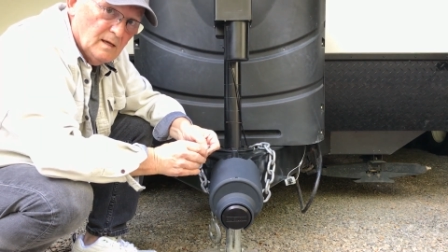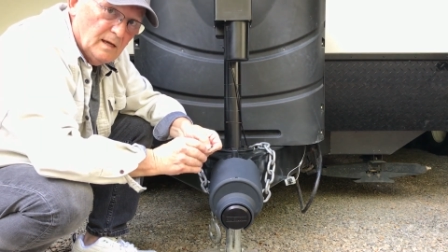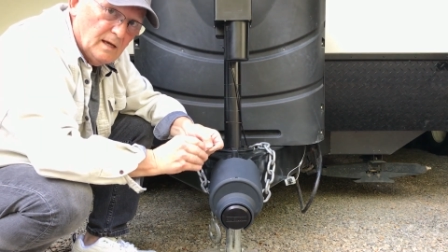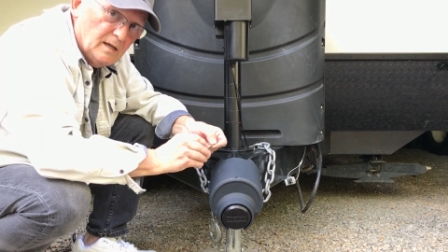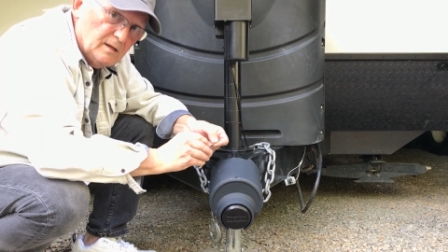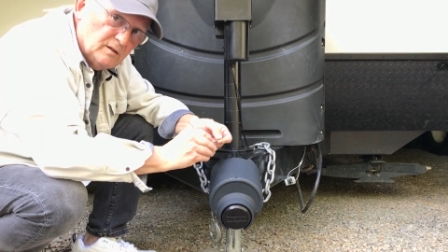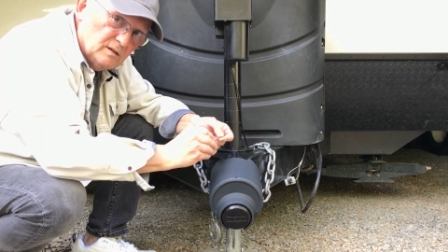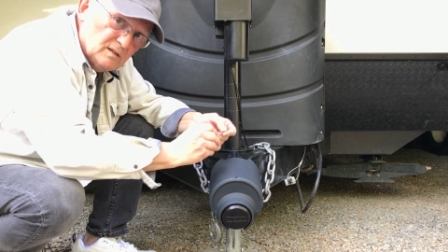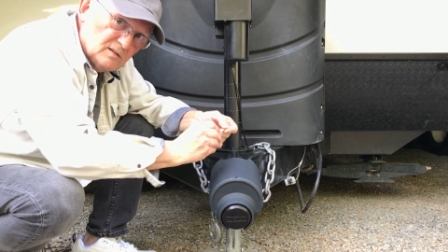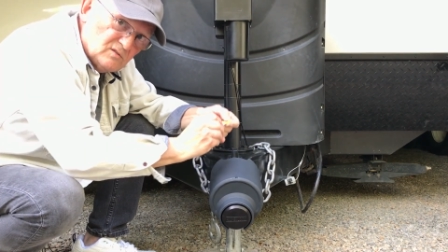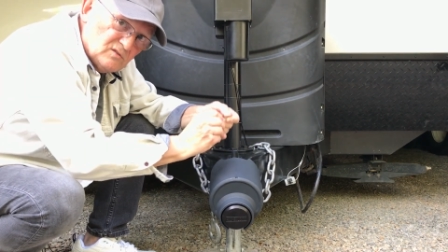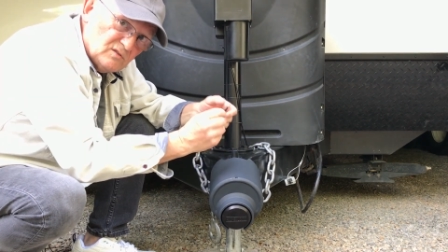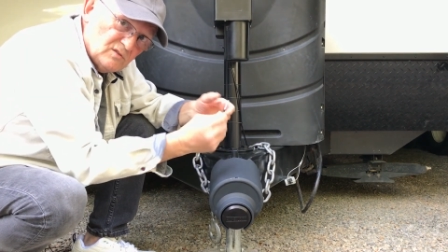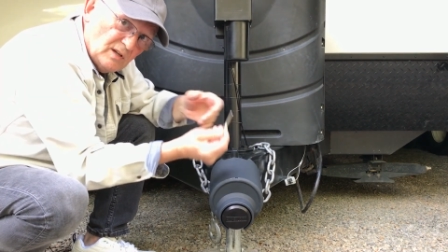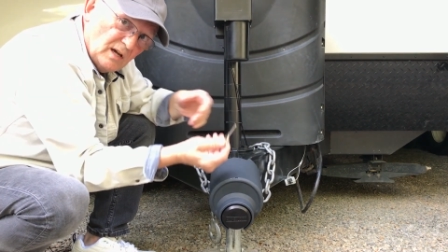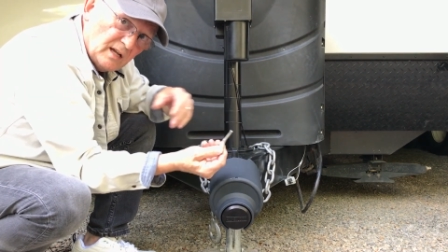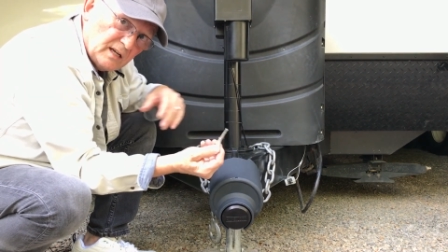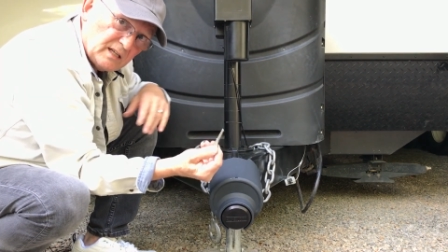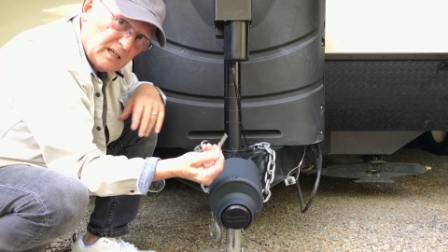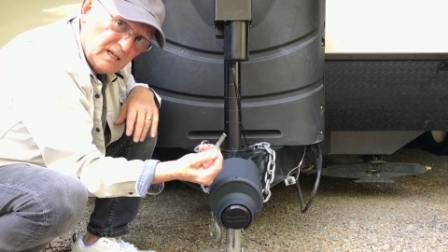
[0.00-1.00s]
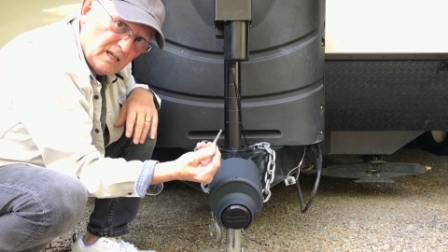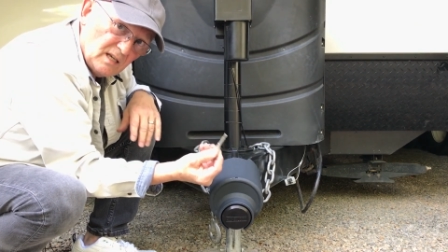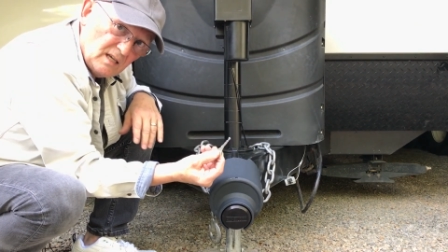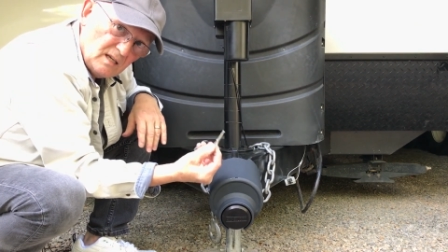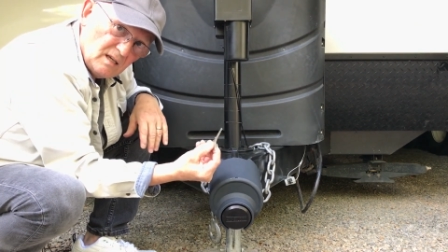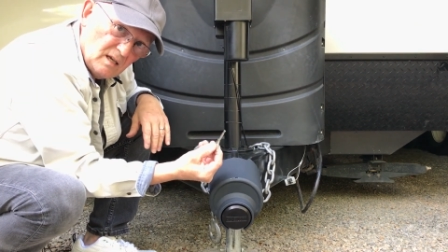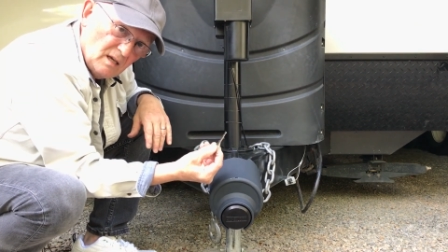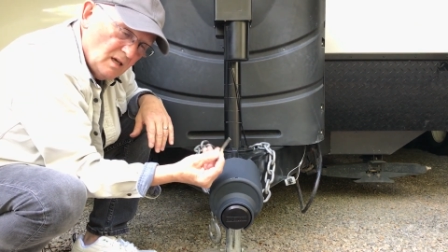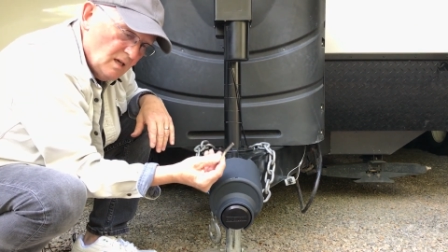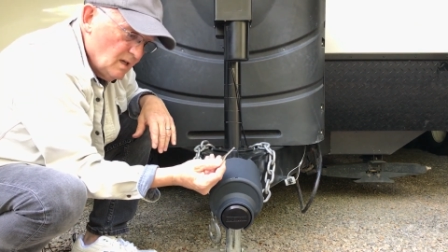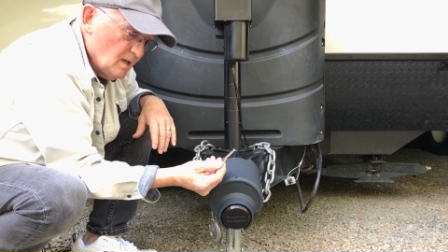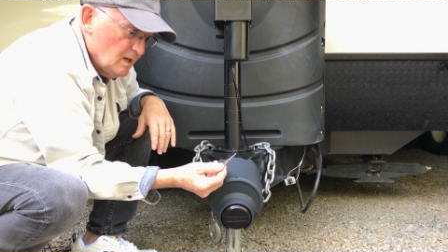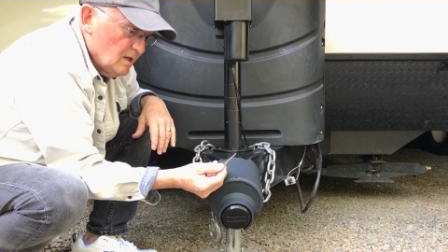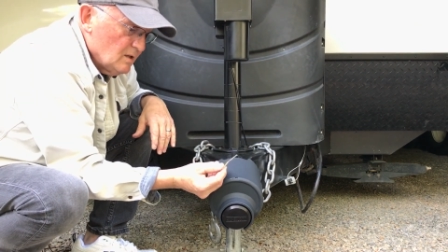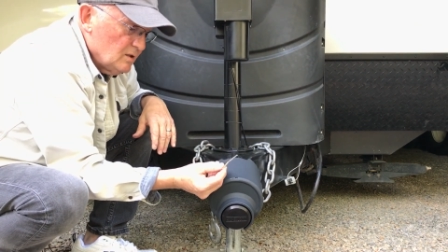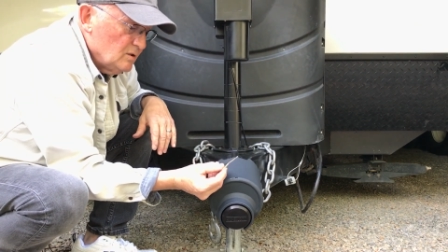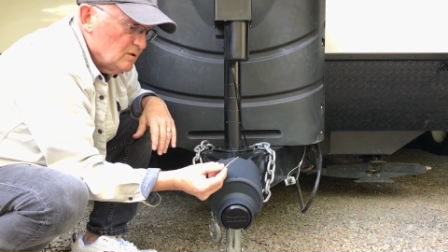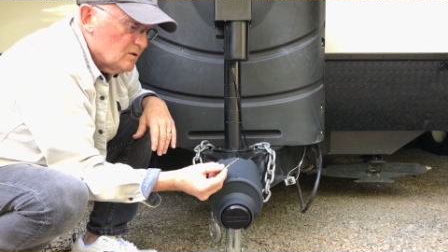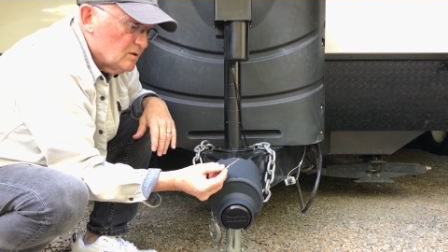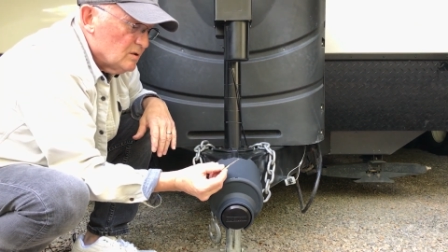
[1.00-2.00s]
And this is not a key
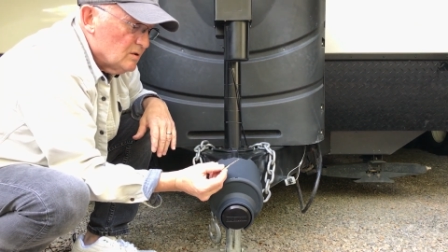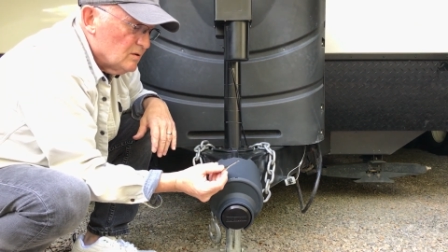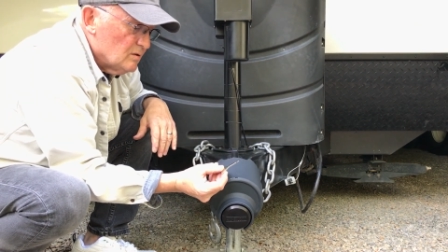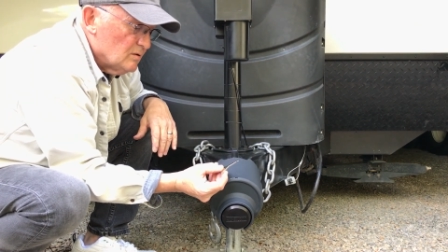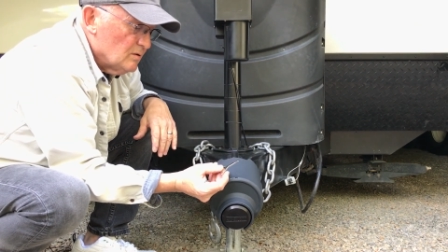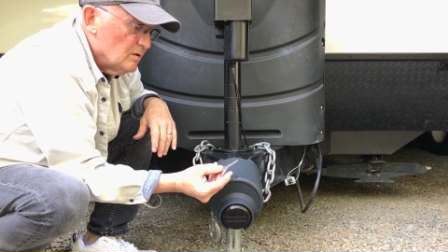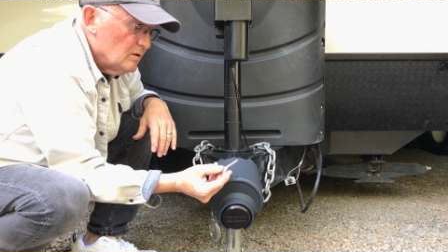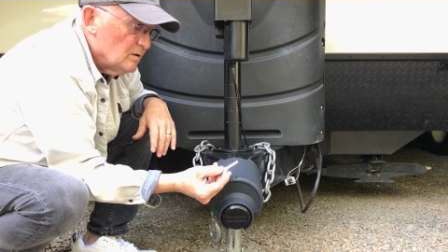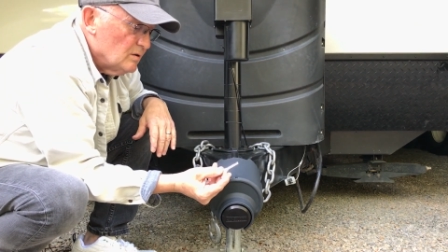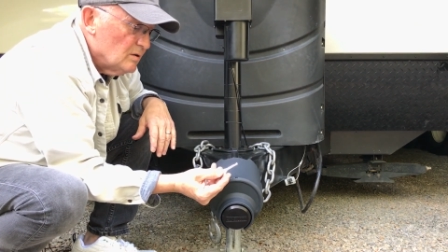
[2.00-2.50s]
you can